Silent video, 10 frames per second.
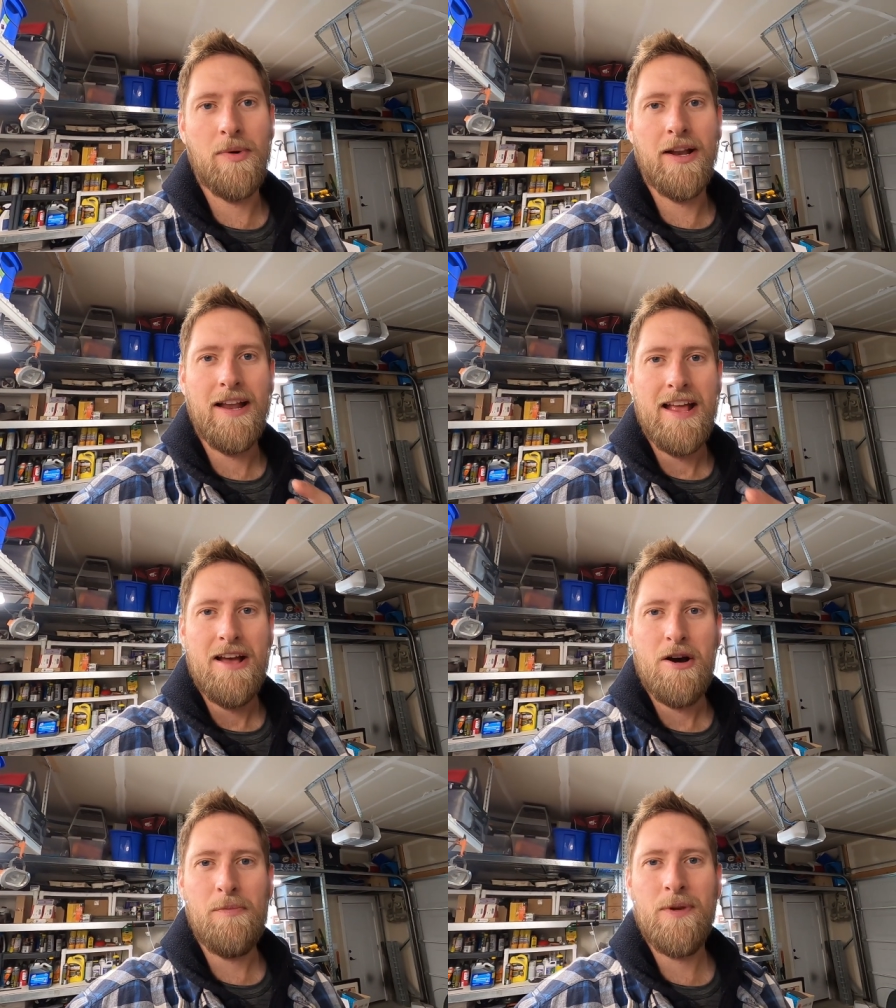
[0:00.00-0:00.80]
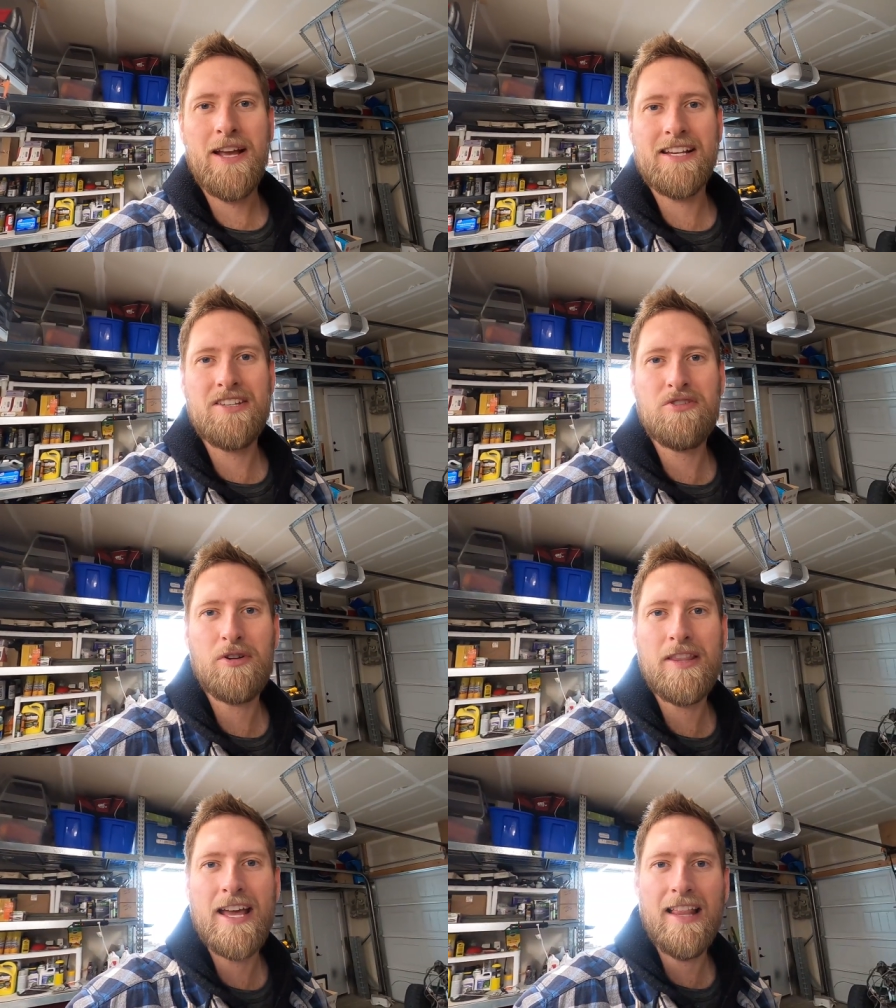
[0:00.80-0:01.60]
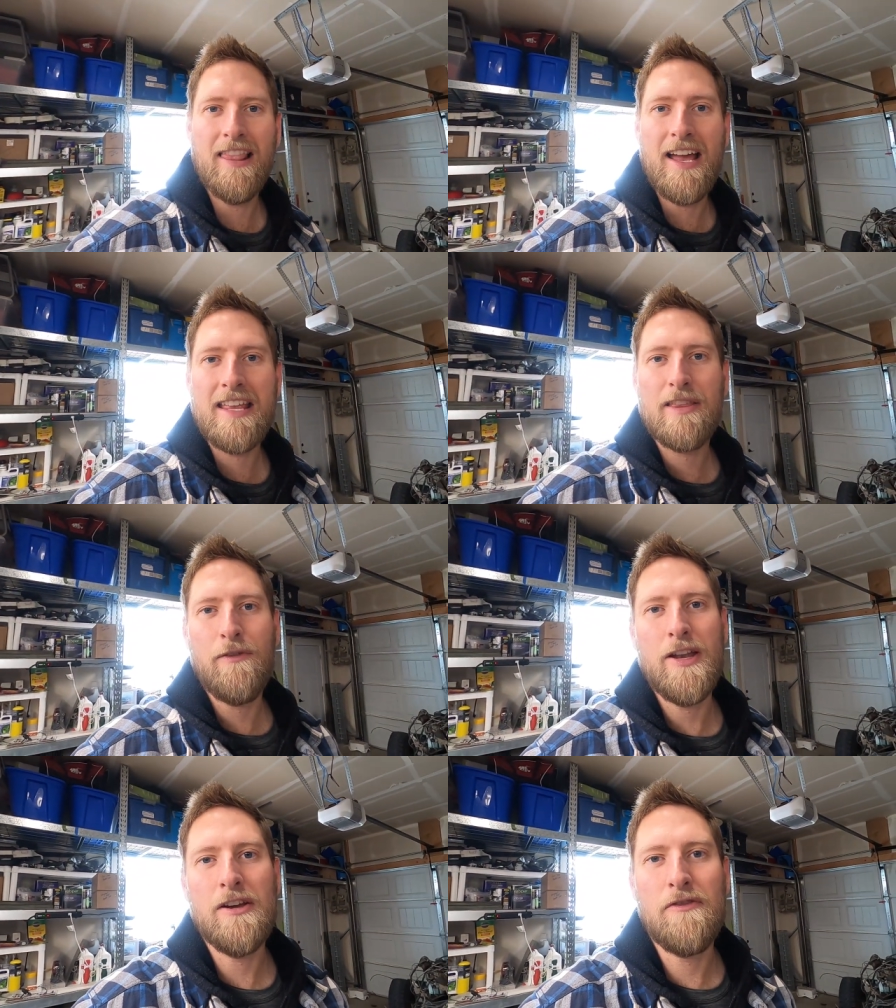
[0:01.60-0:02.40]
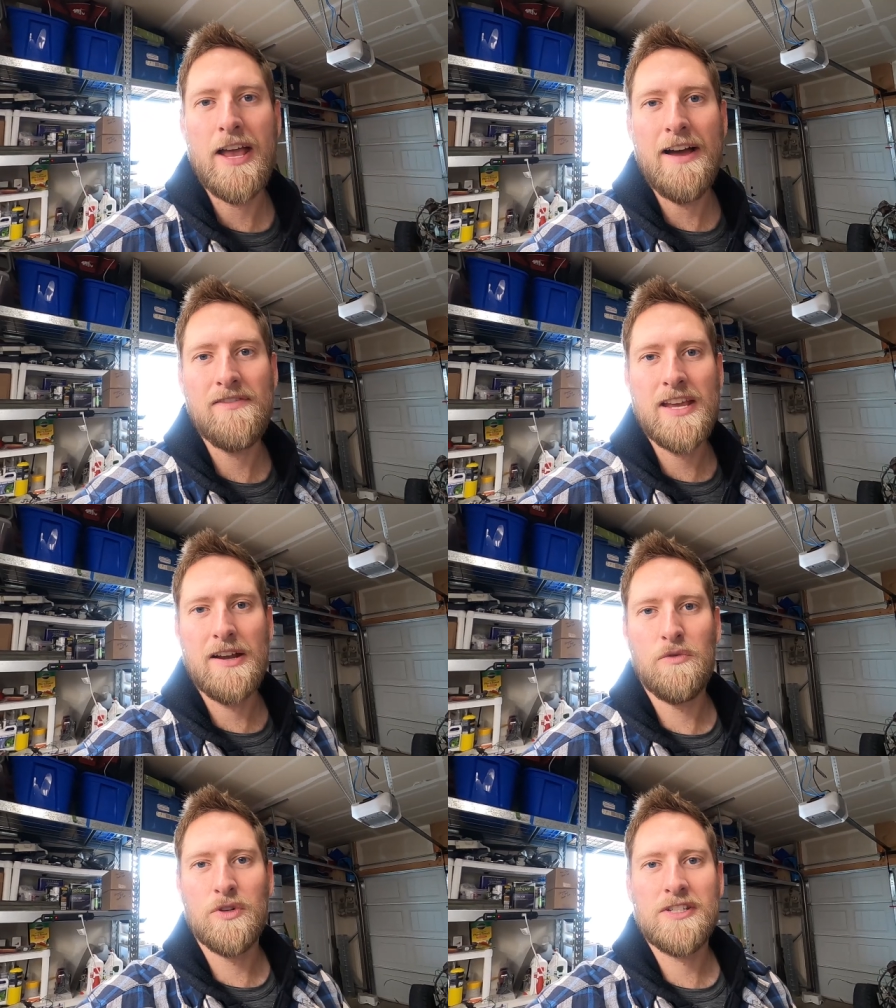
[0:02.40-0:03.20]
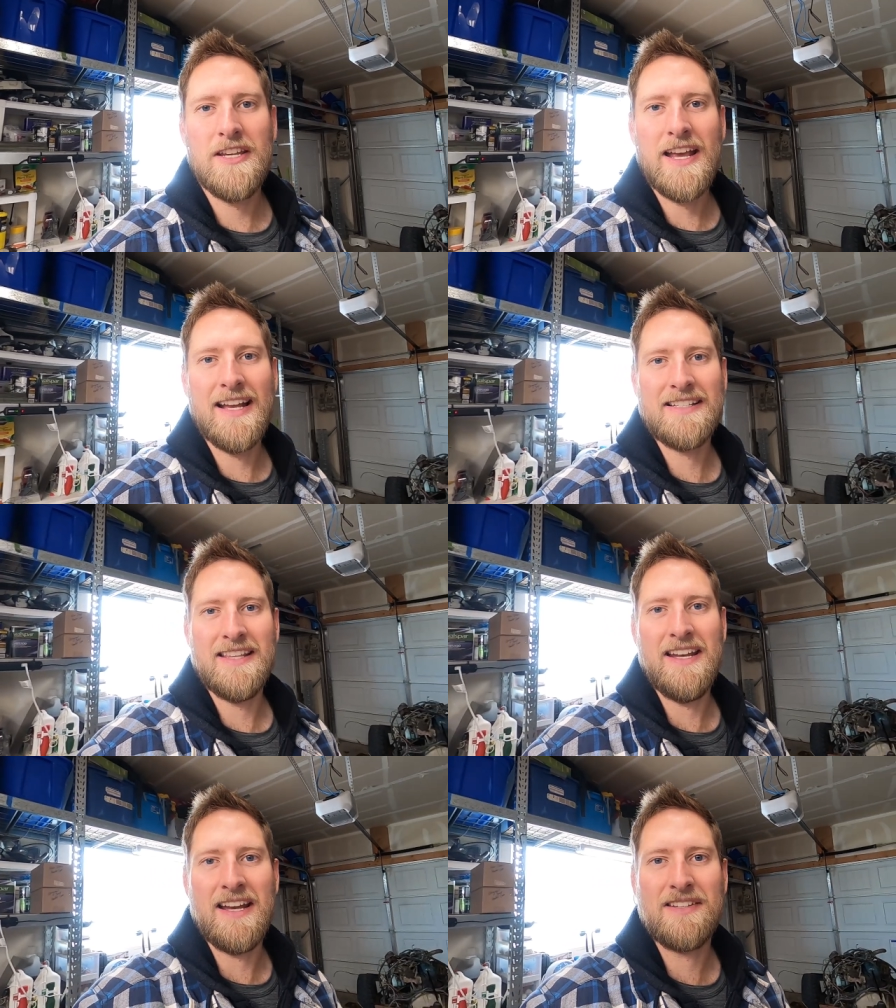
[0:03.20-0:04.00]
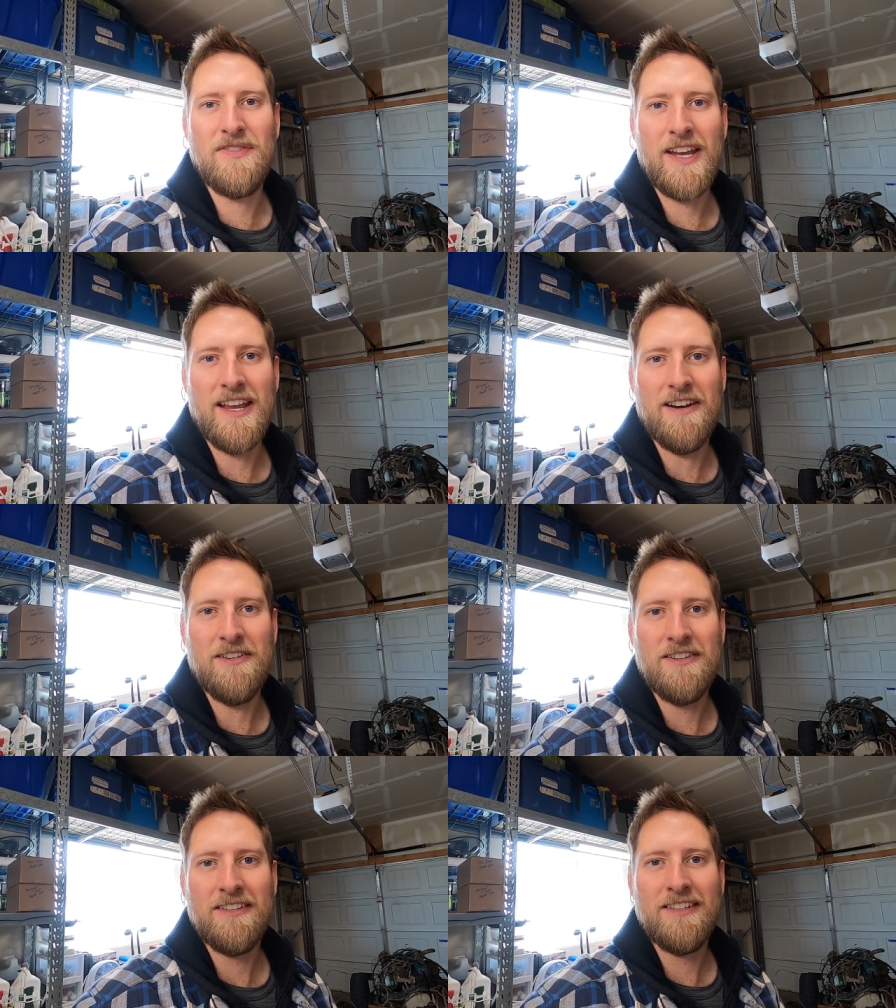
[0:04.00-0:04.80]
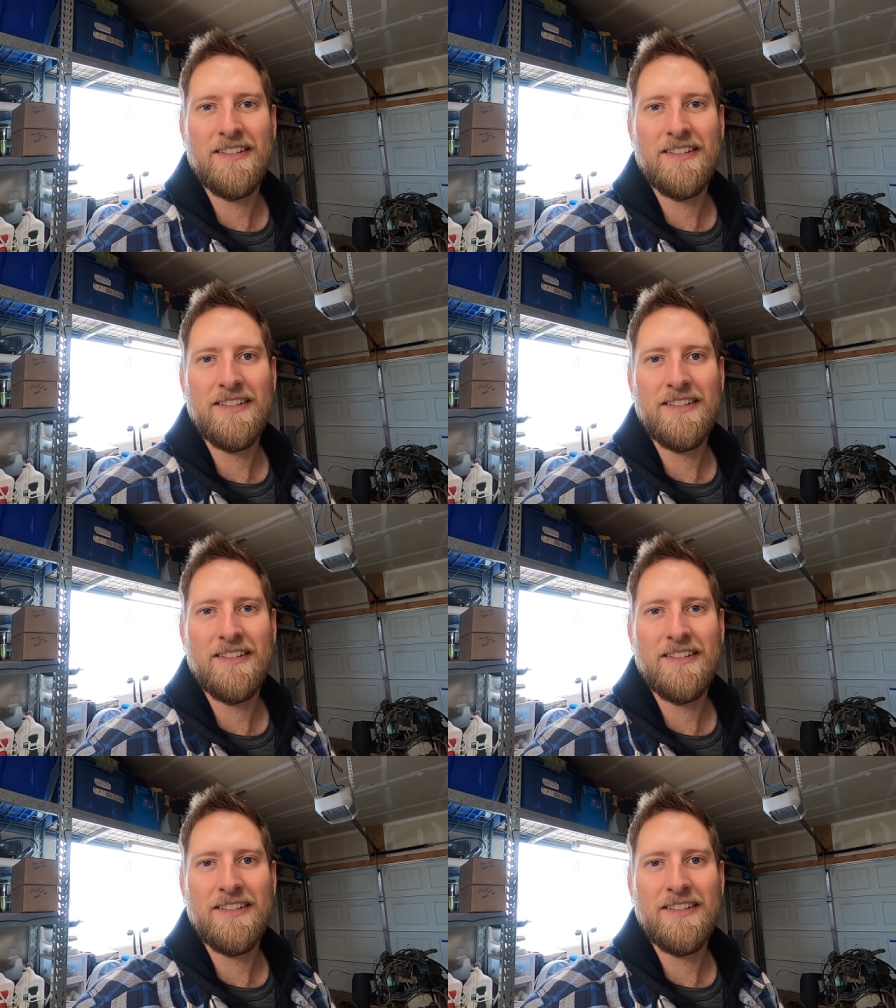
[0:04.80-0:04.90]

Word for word: But hope you guys enjoyed that. Like the video if you haven't yet, and we'll see you guys in the next video.